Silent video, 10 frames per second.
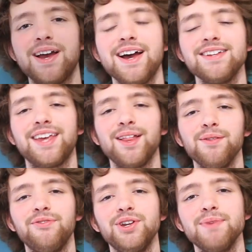up guys,
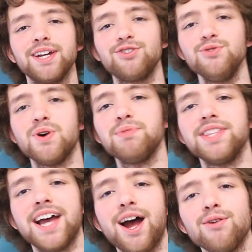Caleb the Video Maker 2 up
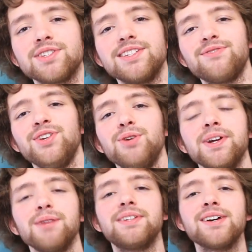in the house. This video
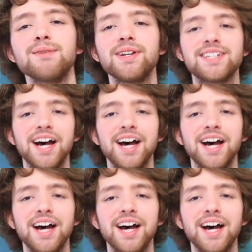we're going to be talking about